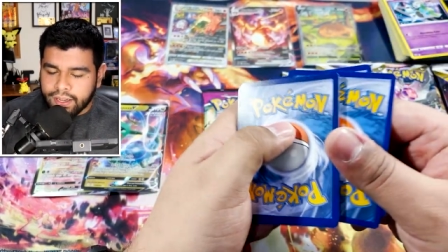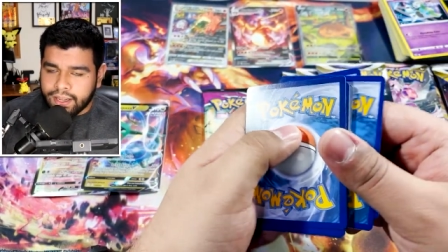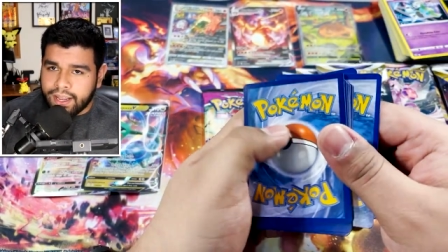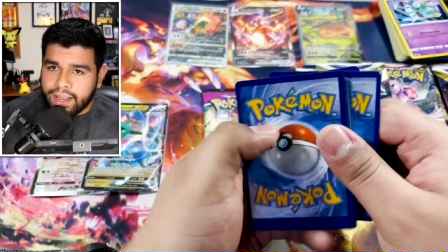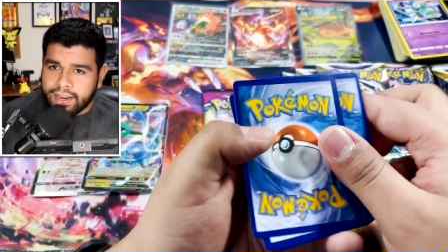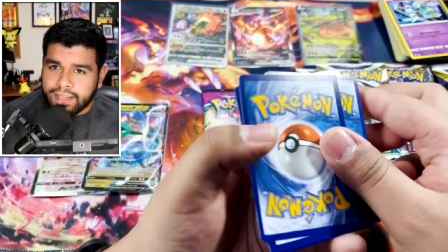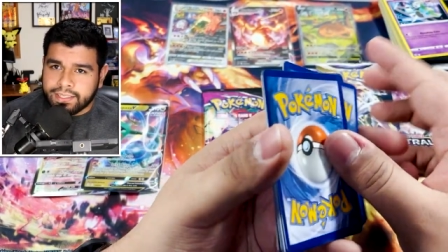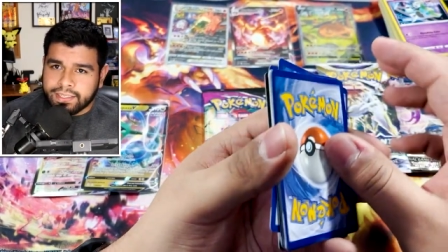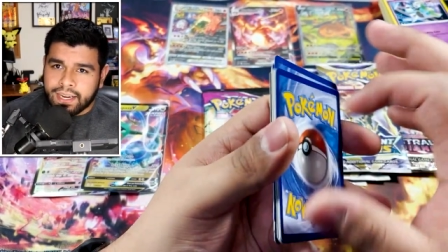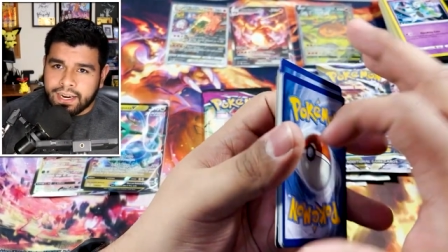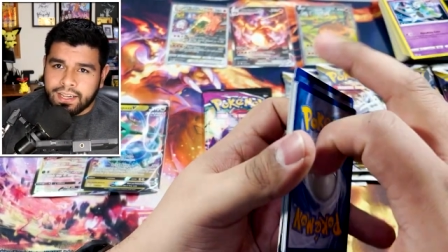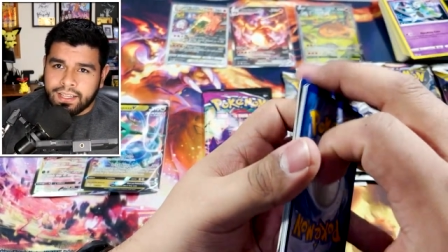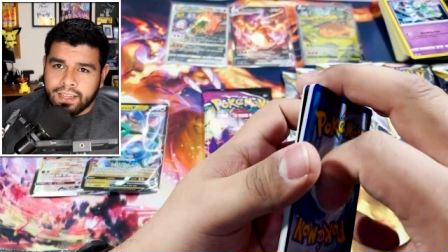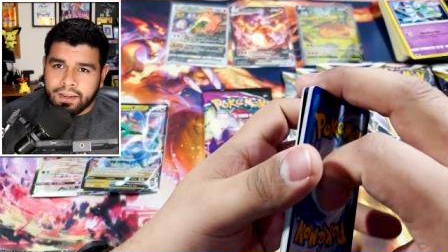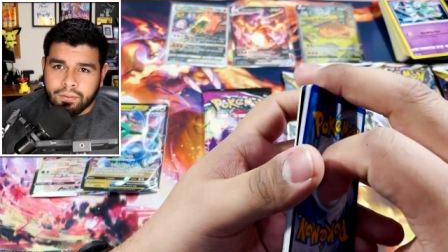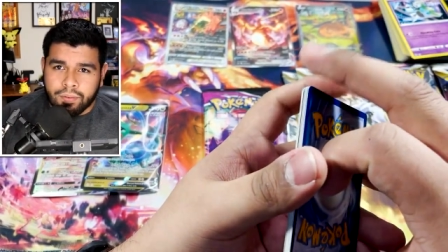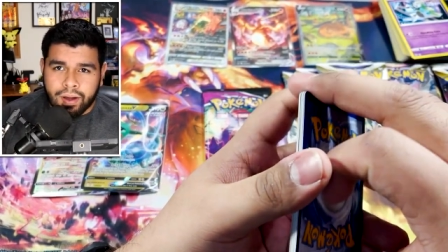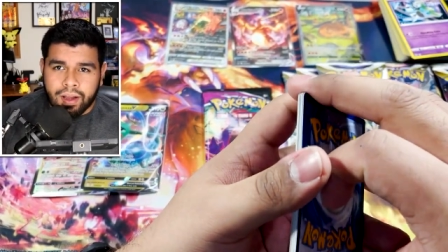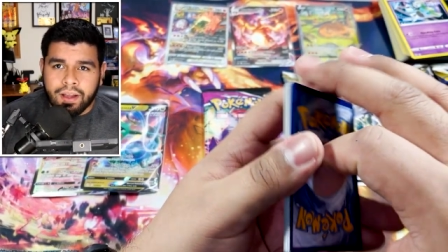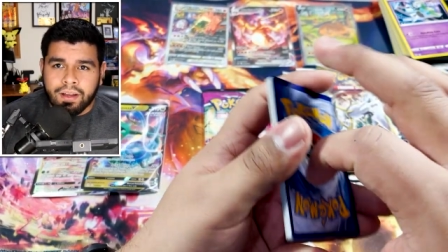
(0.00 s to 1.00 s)
And it's kind of
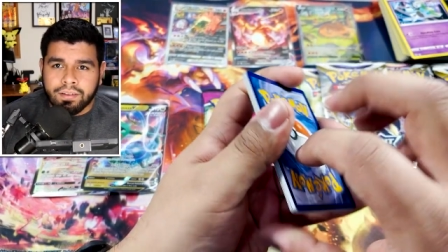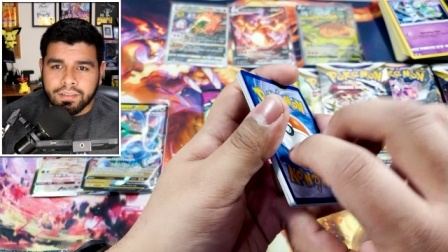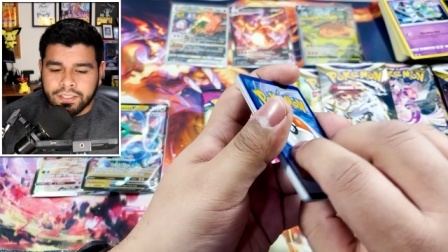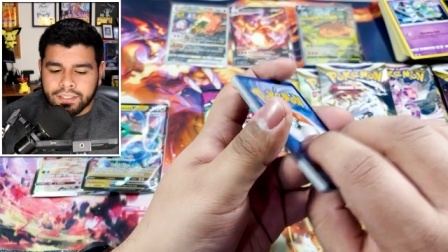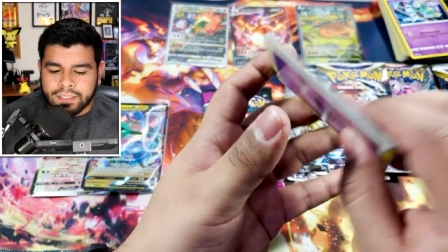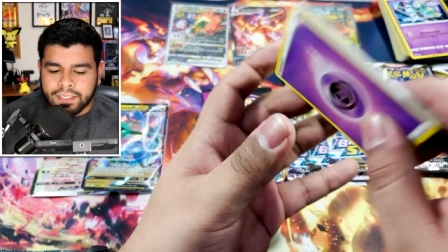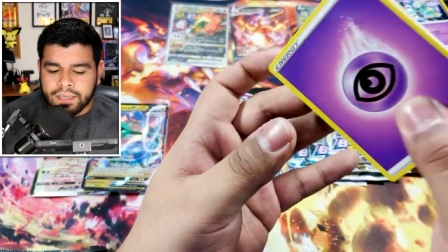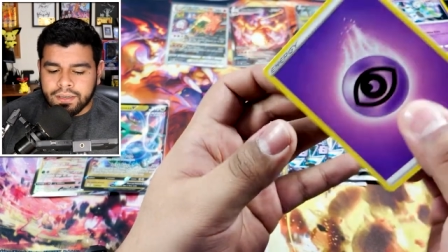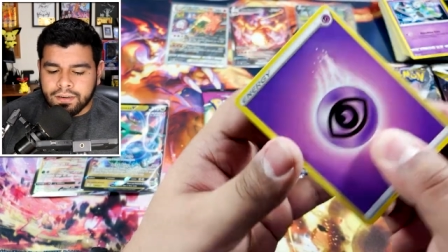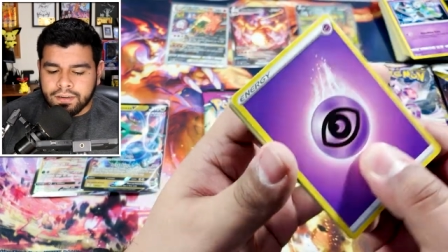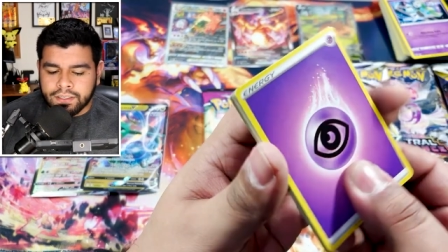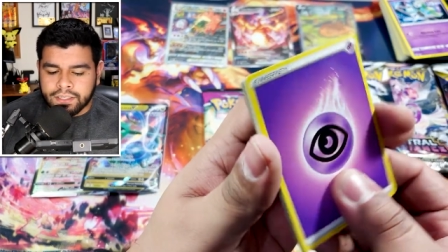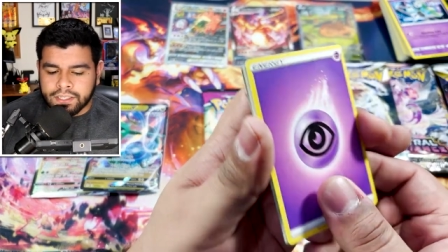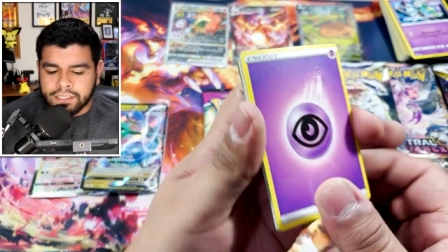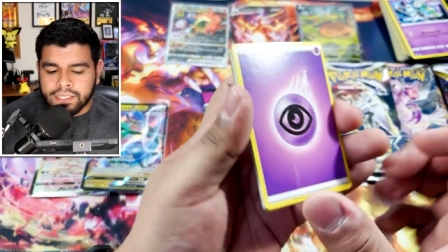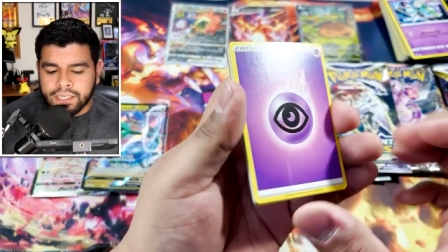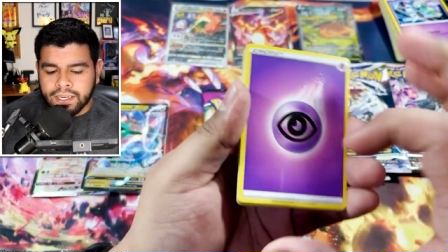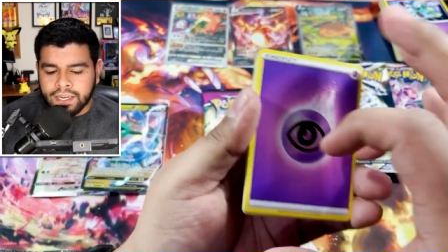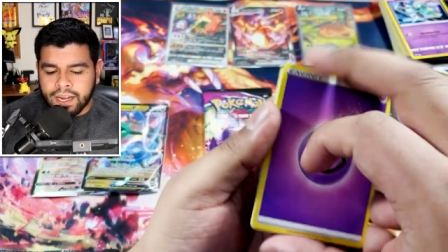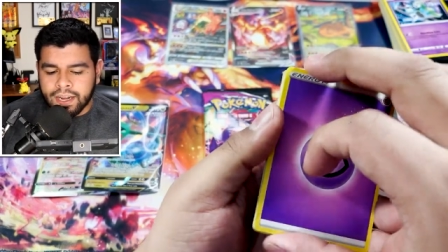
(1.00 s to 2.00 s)
like, wow, to see
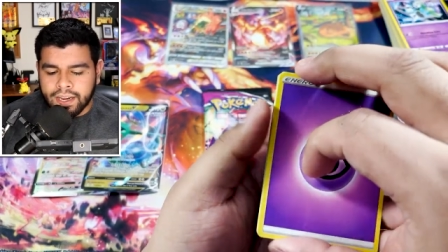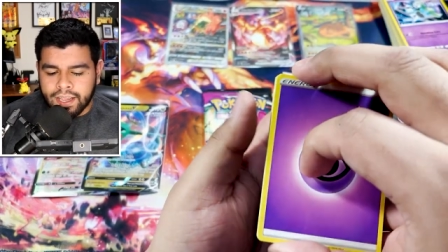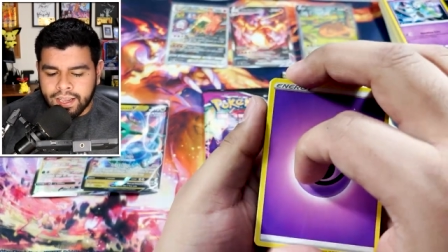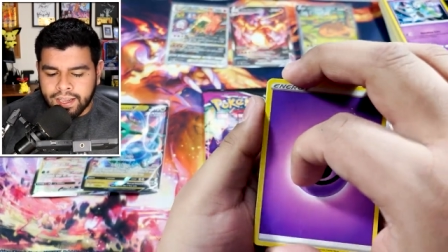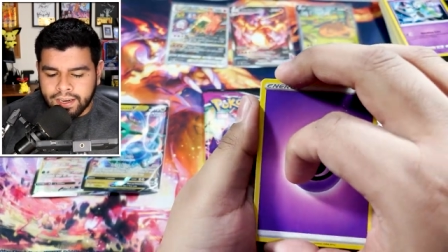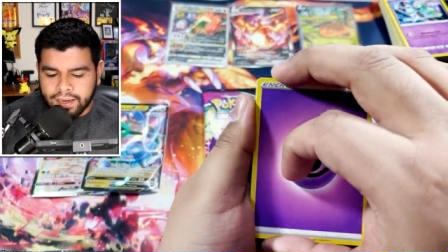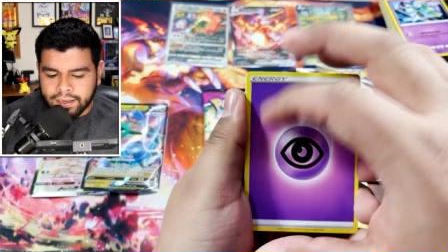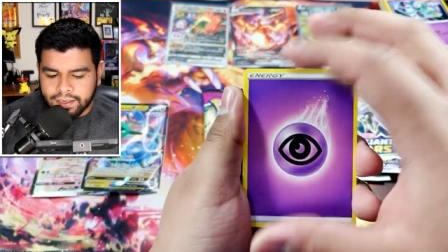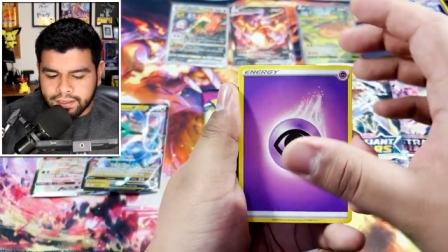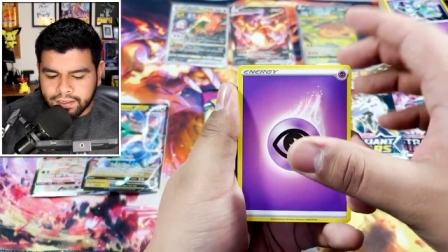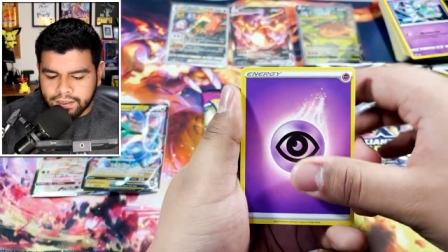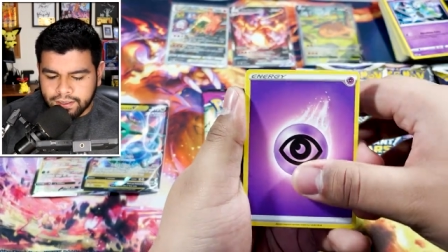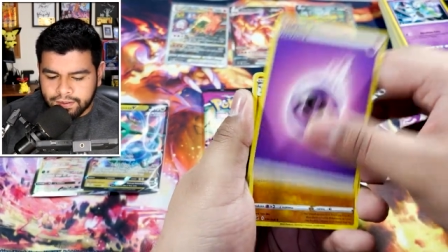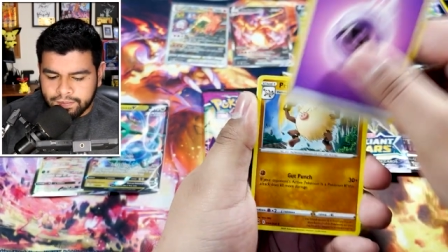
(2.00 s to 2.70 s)
it kind of end.